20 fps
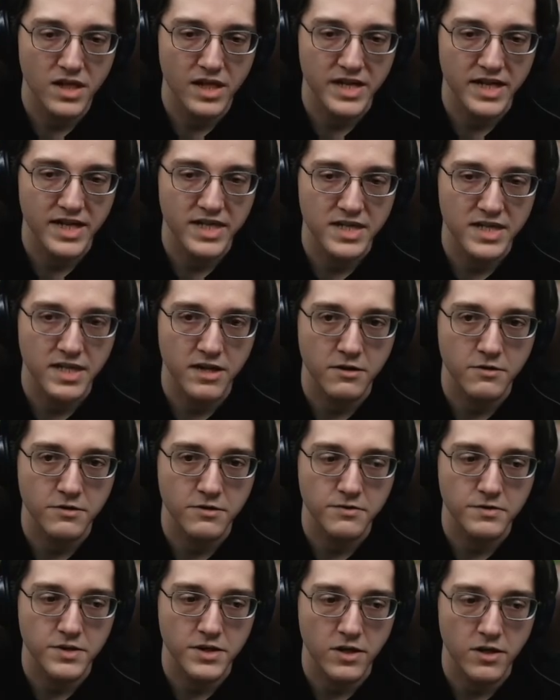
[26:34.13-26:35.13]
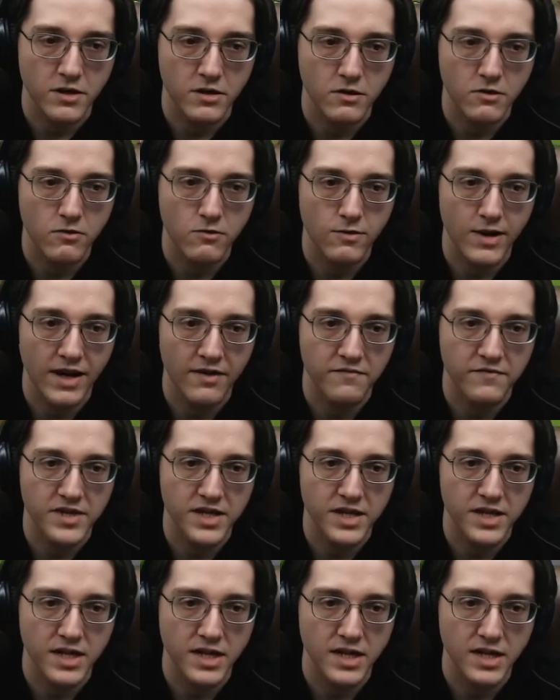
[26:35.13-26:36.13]
I guess scarecrows are
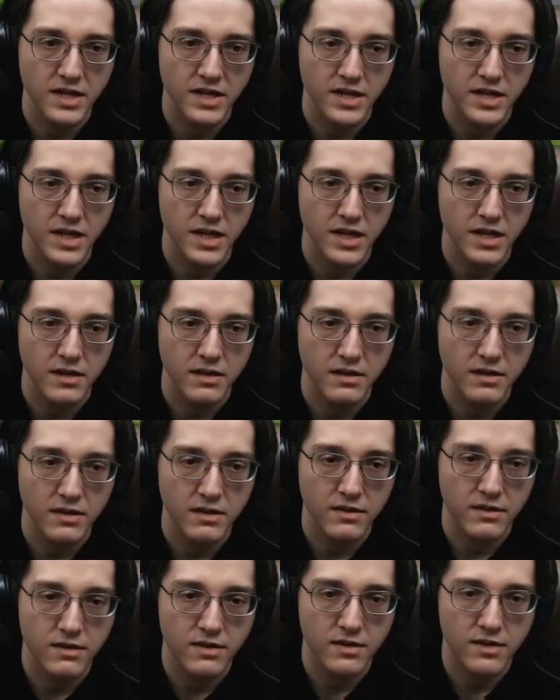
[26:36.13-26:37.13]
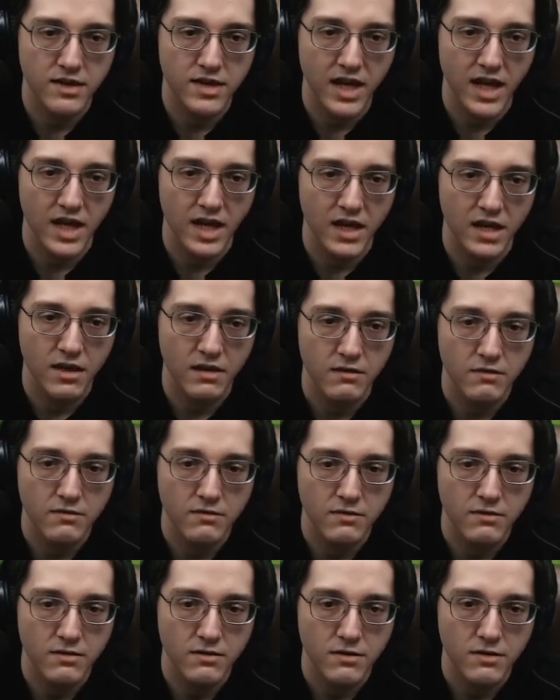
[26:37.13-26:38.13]
crafted in a thing.
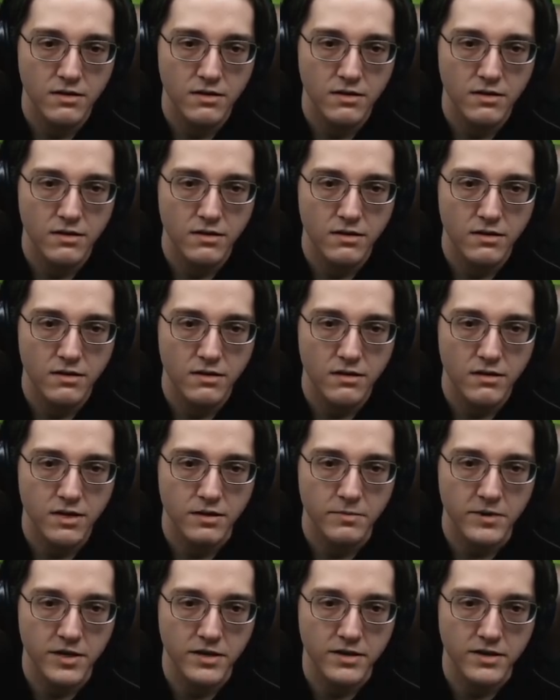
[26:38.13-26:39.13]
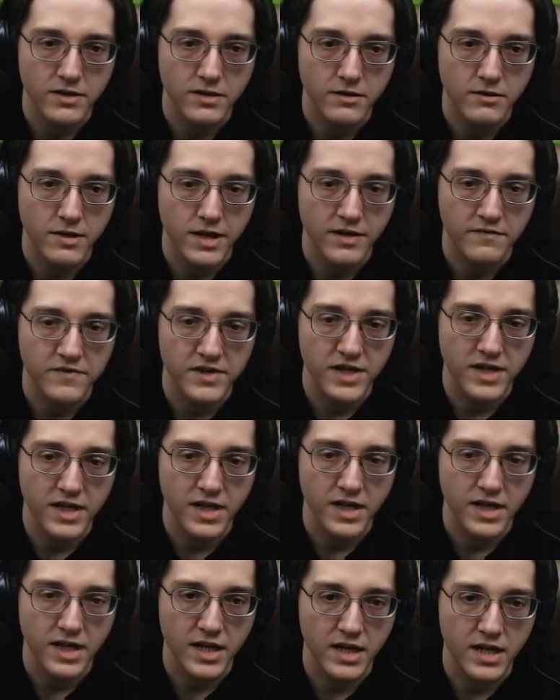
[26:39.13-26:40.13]
Apparently they're crafted
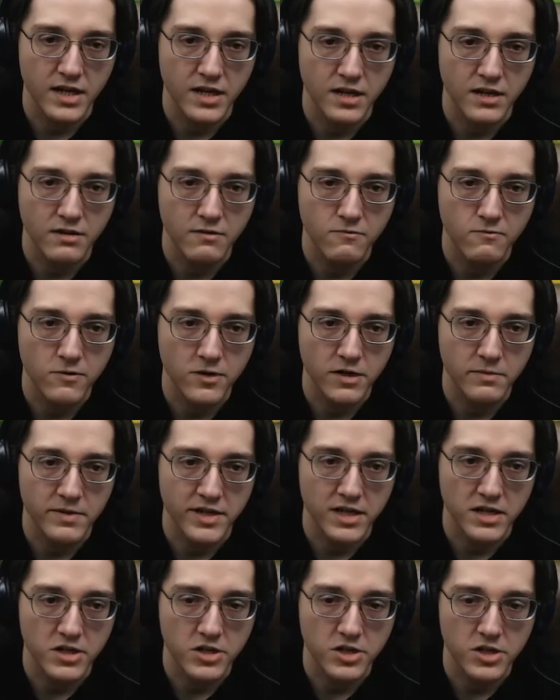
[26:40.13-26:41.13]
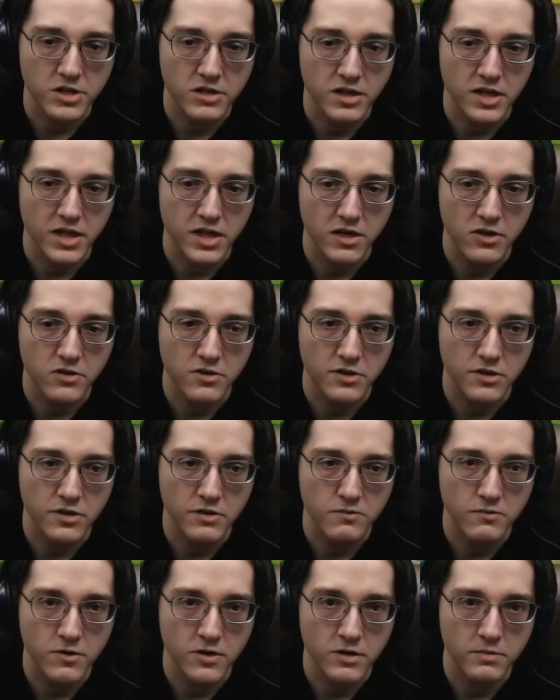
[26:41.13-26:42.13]
in a, uh, workbench. A
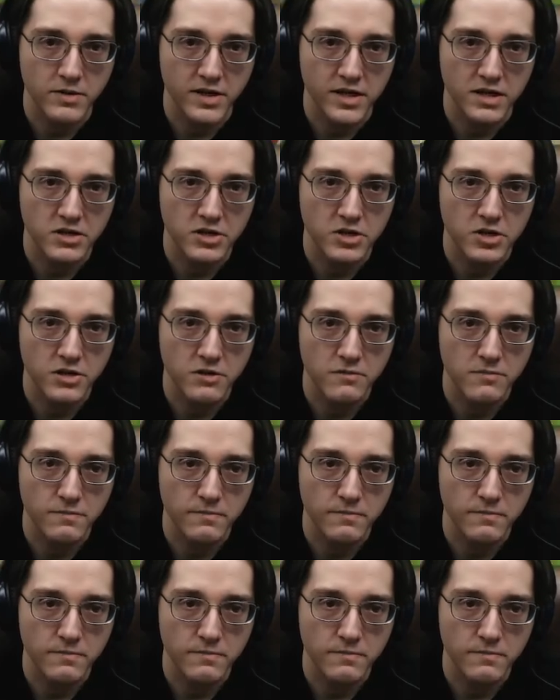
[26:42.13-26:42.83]
good workbench.